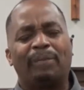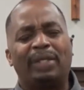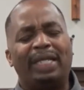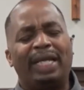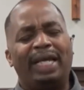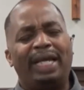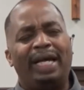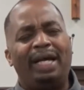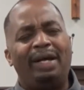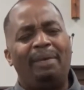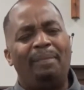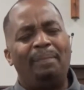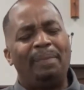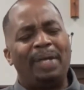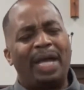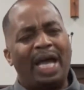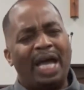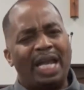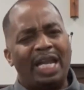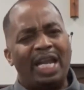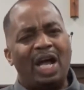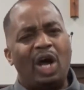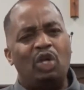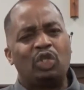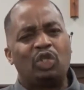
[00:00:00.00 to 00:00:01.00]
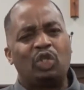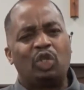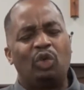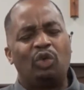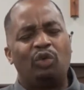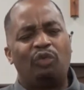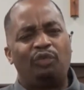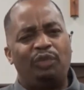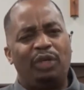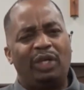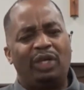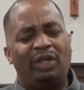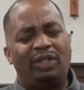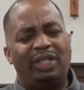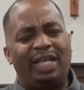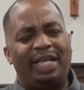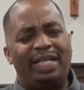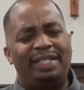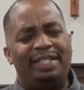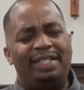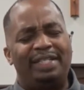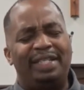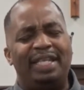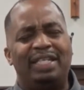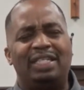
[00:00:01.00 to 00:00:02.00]
Um, and also felt
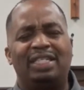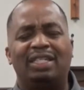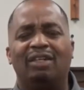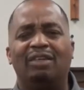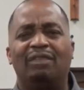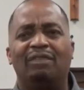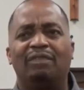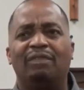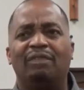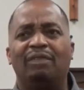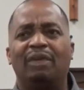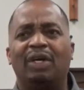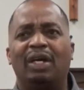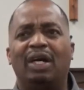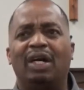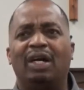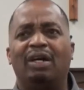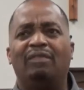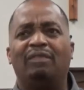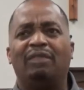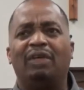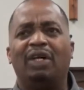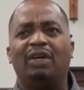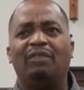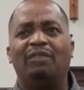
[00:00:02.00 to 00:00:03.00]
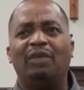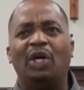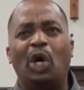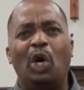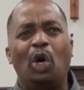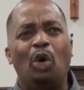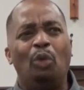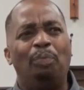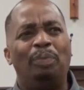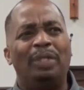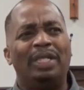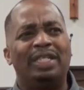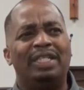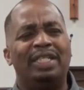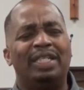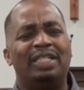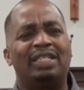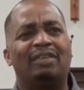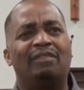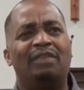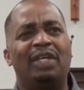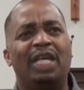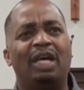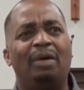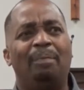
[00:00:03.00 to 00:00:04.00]
a sense of, of, of hopelessness,
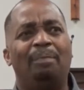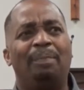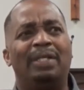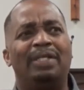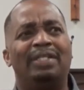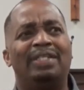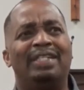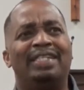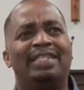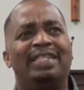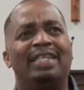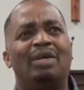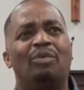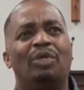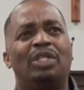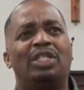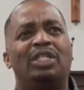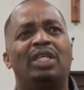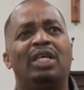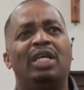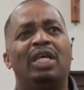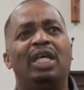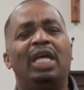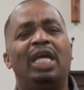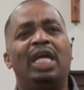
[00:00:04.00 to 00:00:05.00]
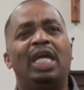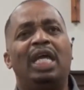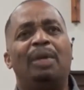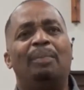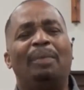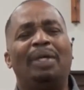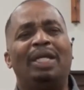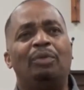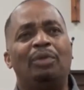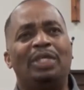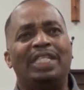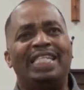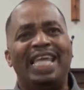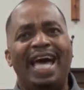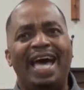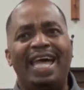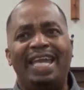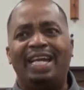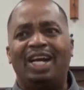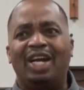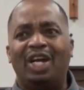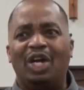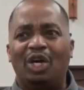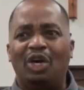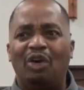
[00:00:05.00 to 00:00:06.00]
of helplessness. It was, but it was not
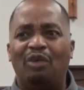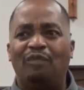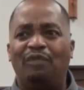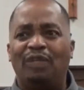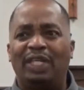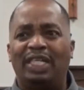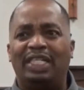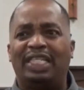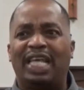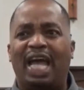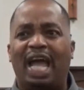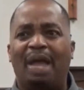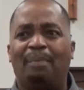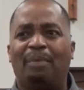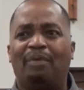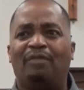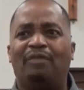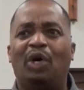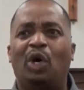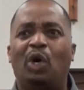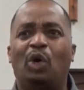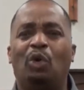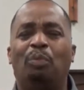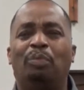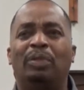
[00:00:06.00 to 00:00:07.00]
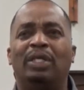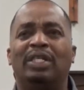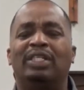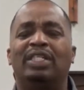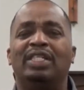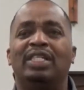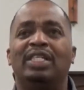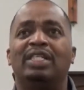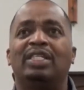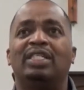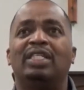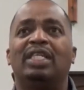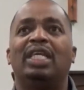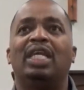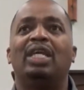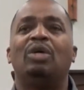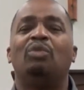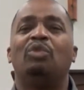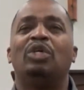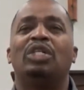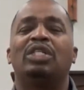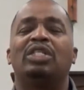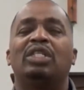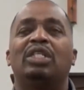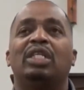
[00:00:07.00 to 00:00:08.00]
an earthly type of hopelessness. It
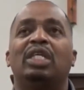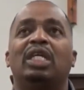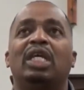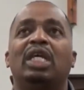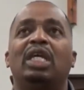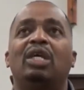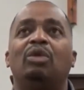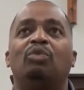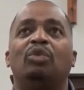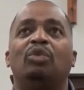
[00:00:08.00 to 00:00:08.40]
was, it